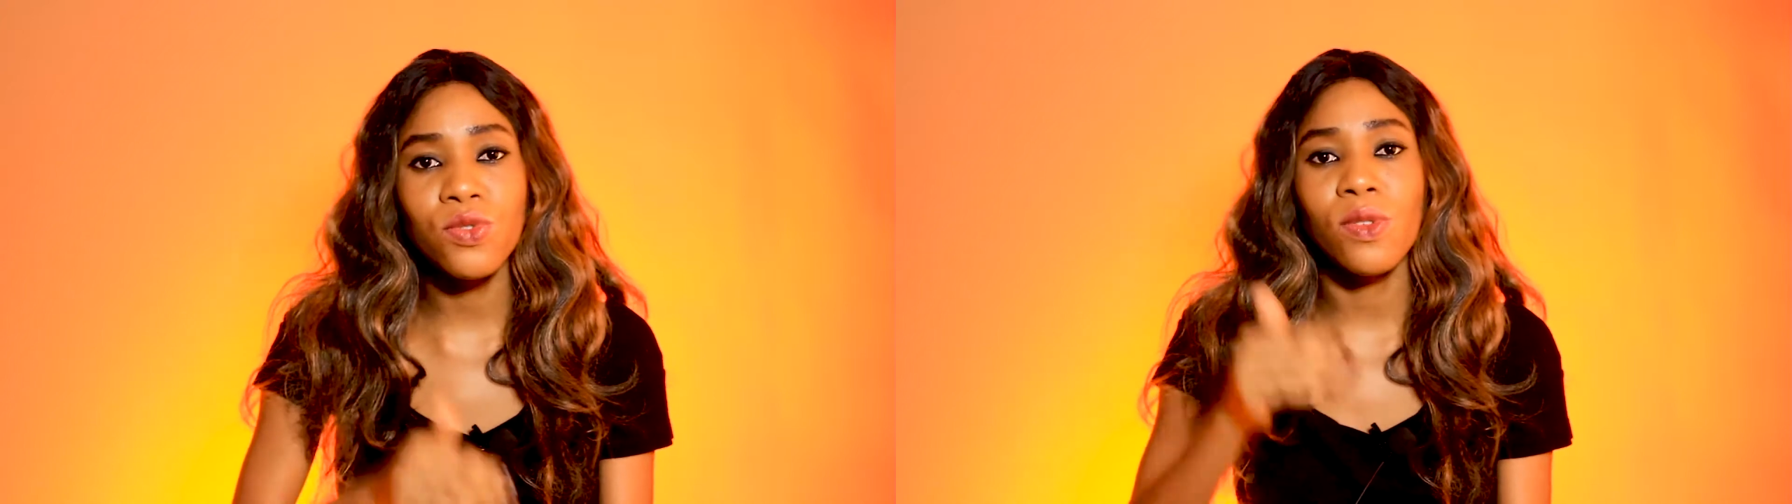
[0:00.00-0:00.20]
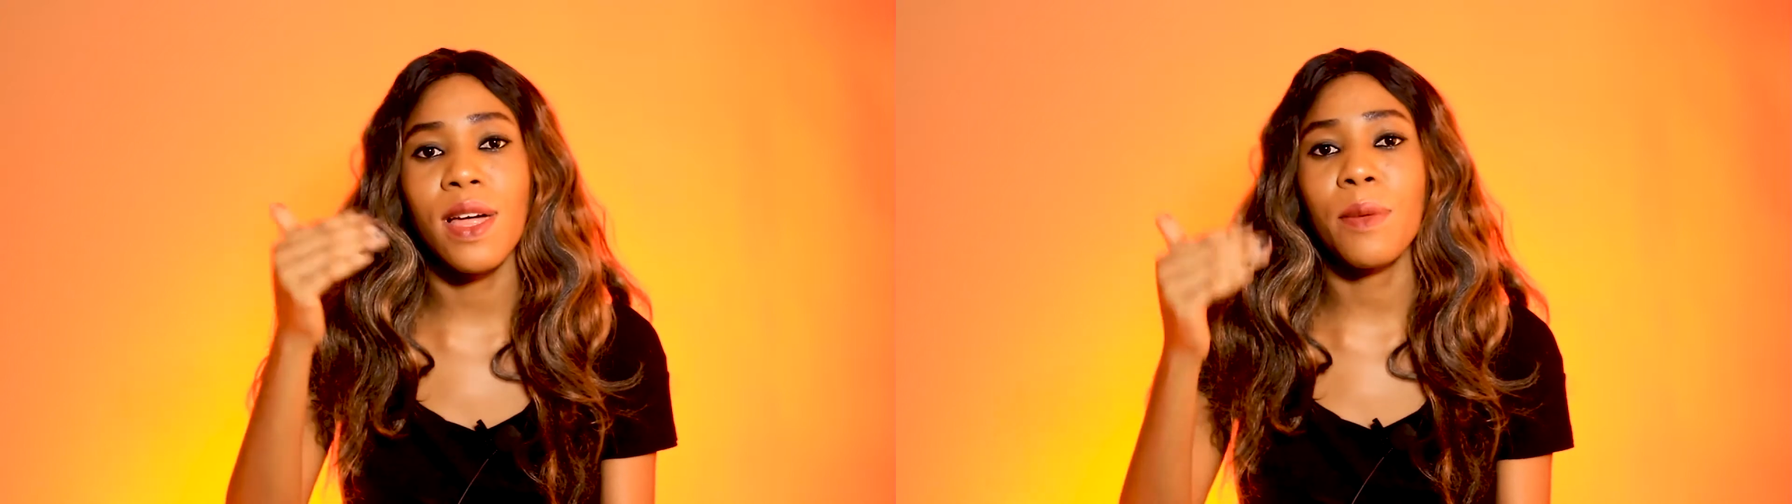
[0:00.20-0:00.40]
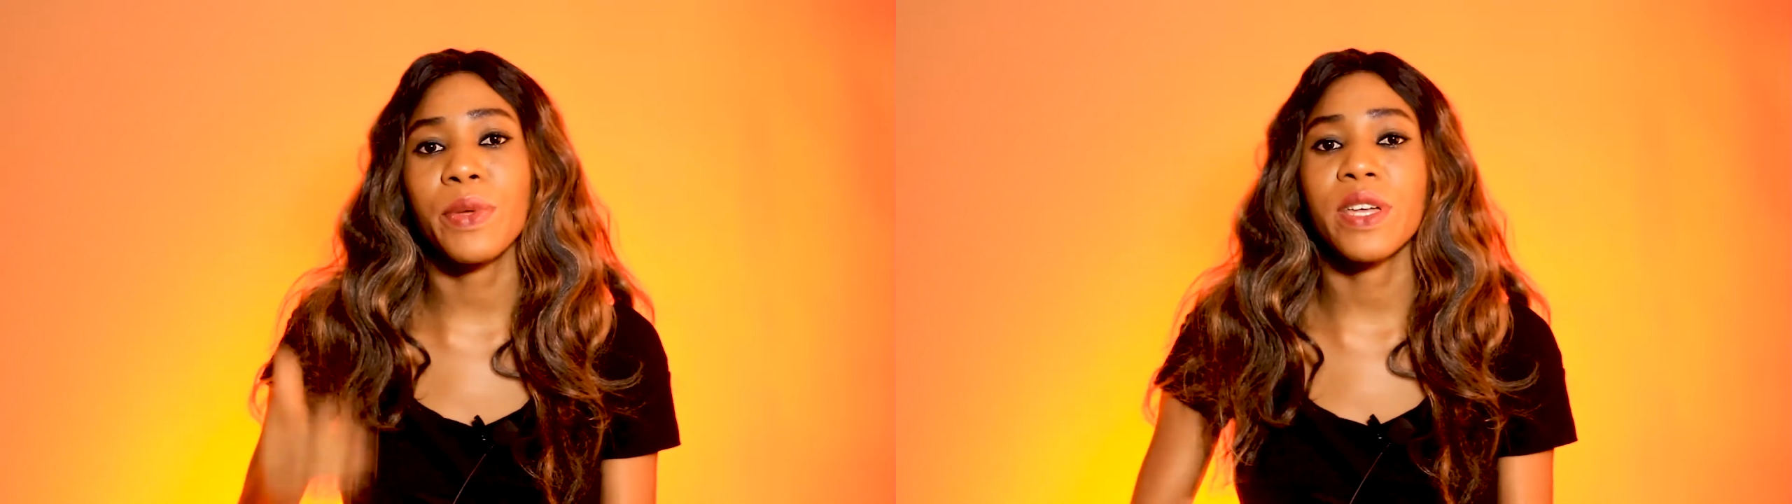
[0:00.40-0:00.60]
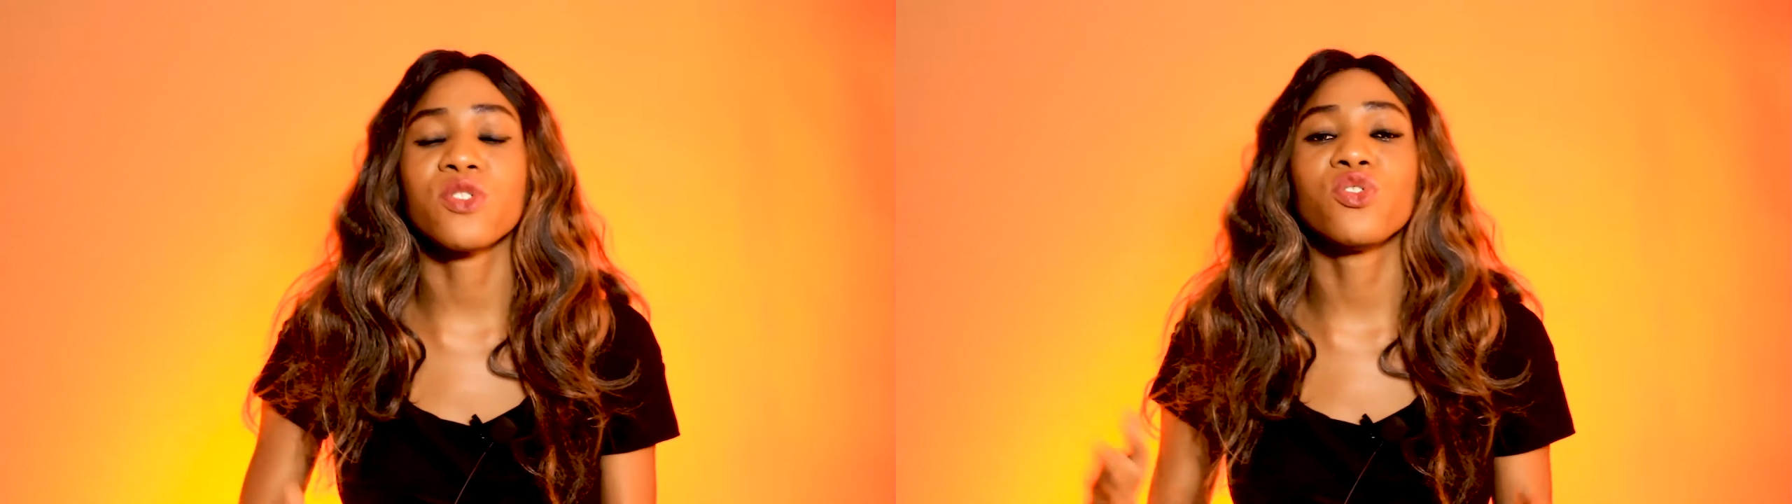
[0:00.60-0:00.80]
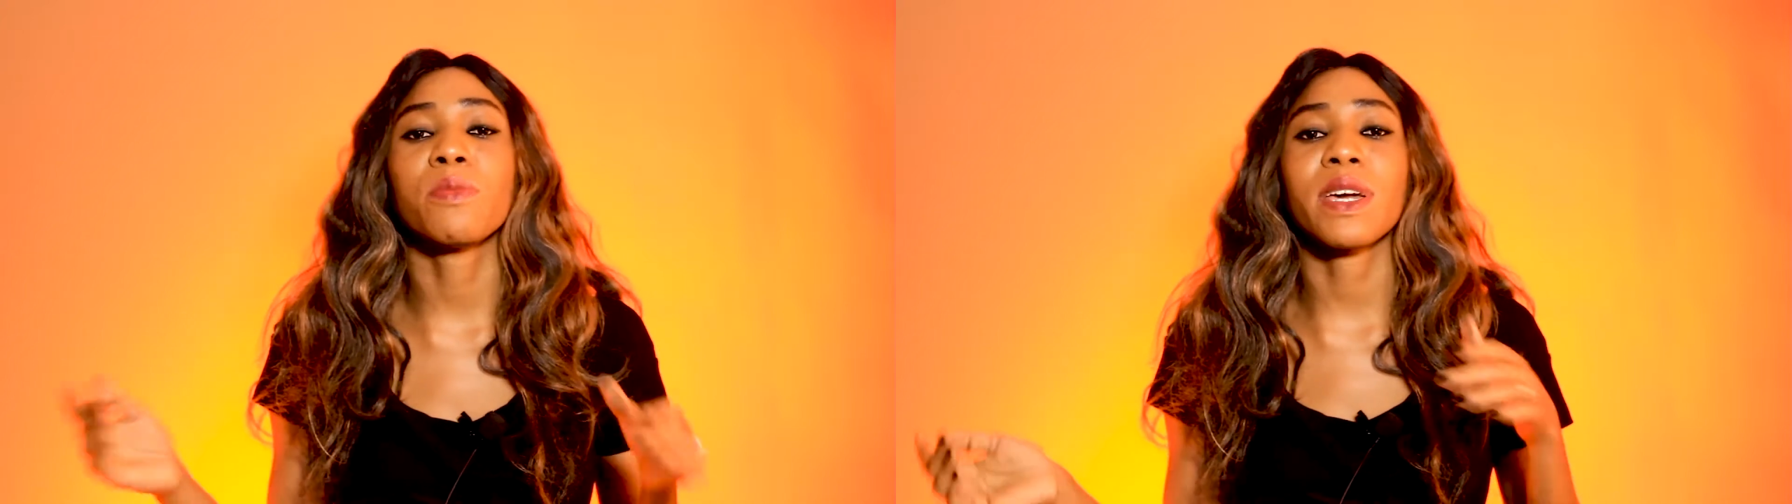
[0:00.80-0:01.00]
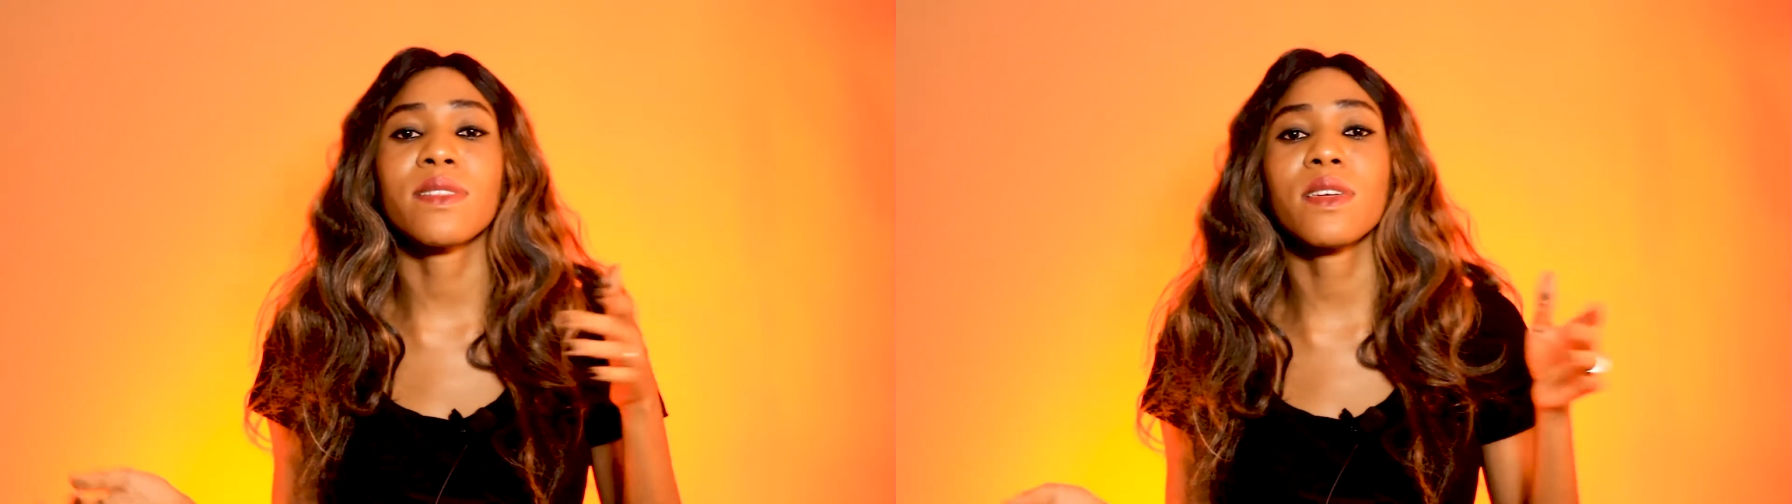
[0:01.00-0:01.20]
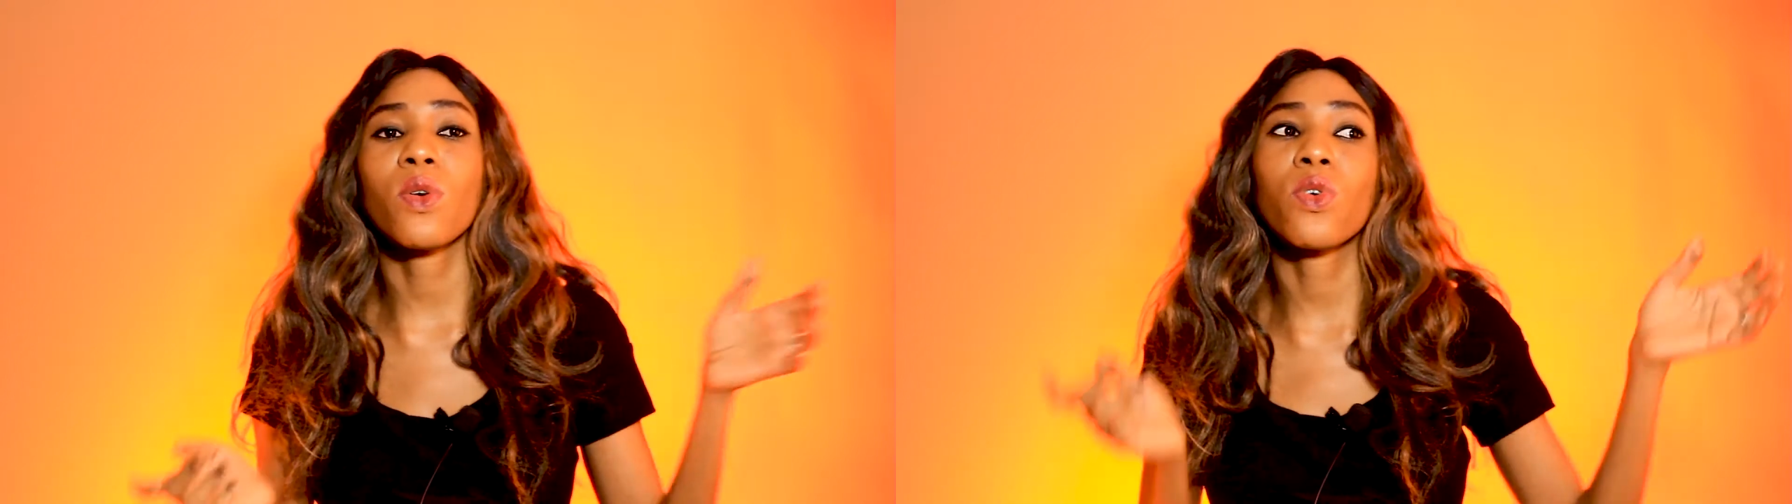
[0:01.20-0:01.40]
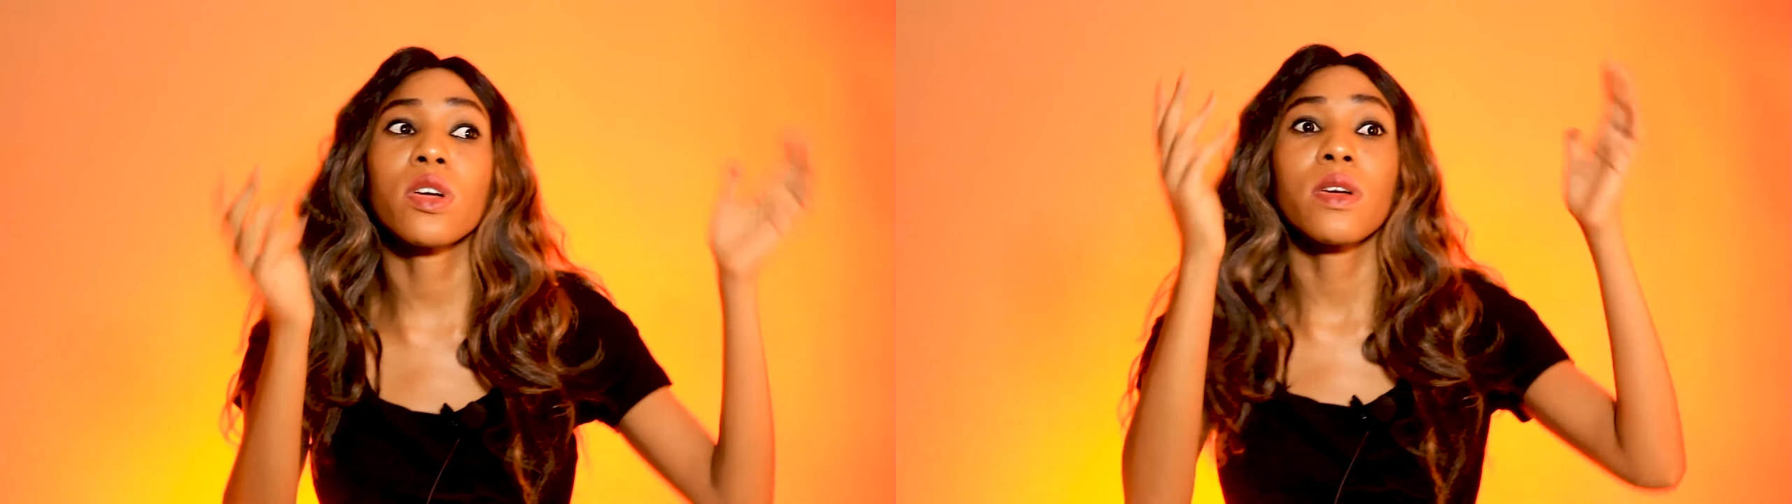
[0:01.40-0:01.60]
to that page, you might
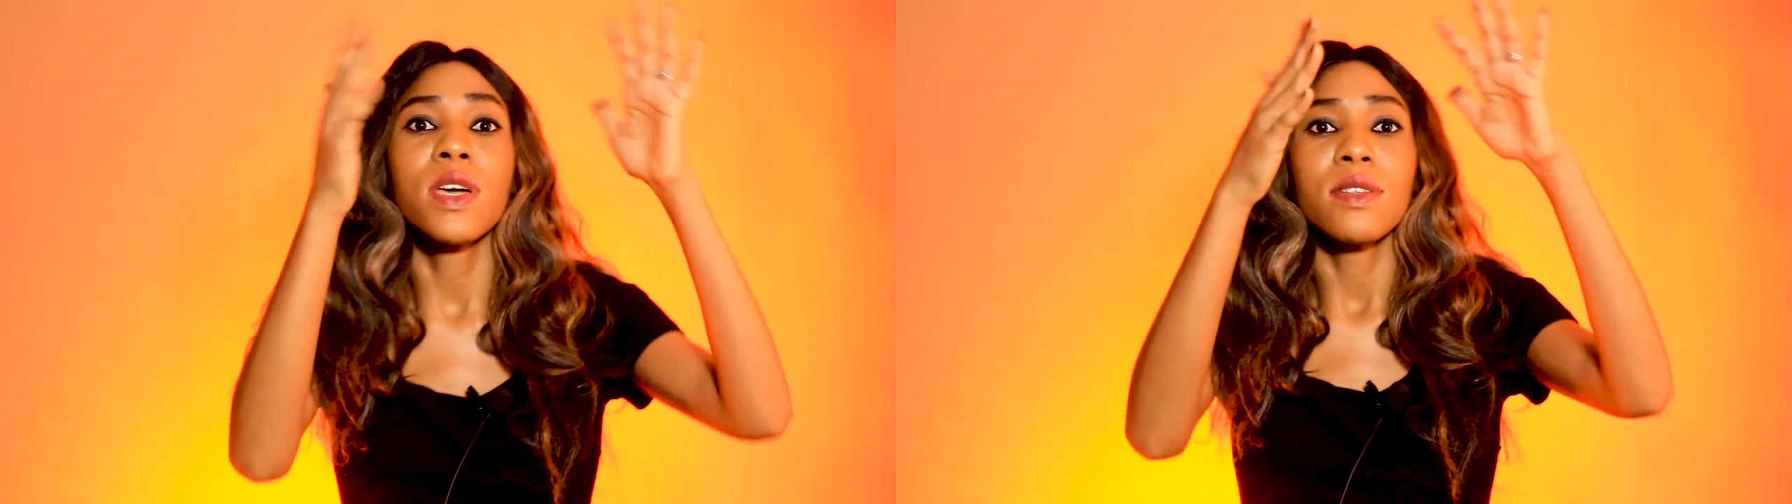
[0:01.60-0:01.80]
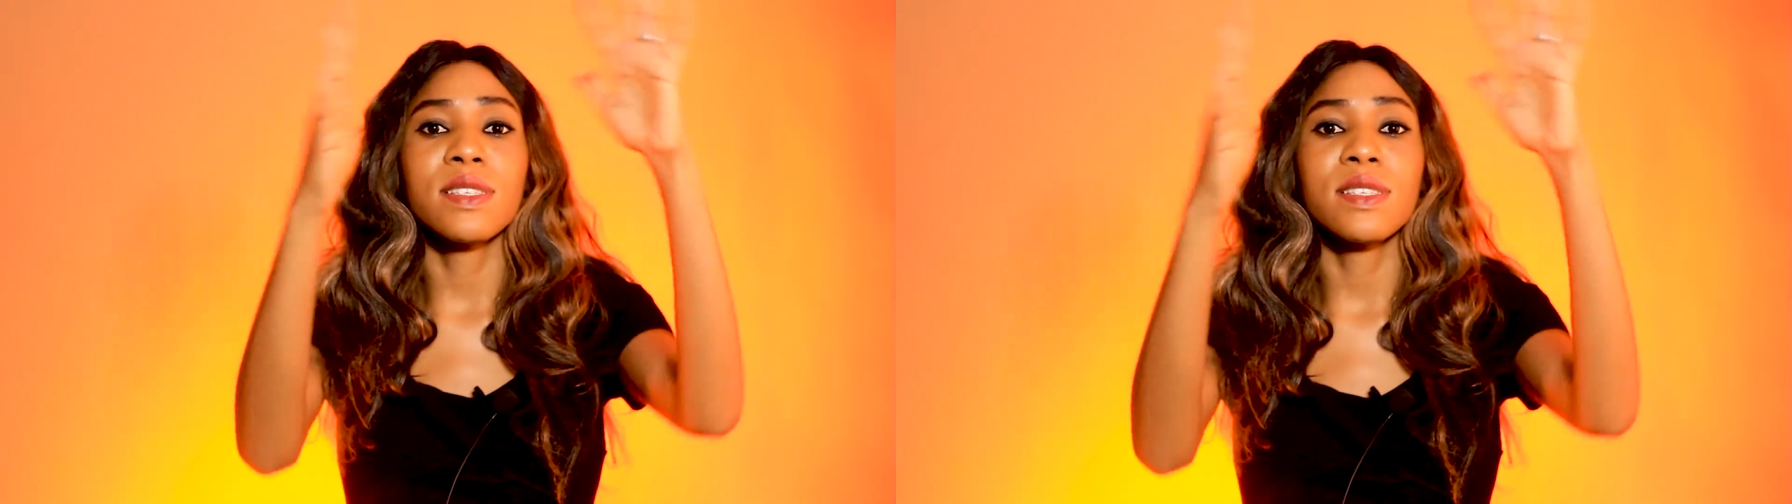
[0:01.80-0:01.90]
think, okay,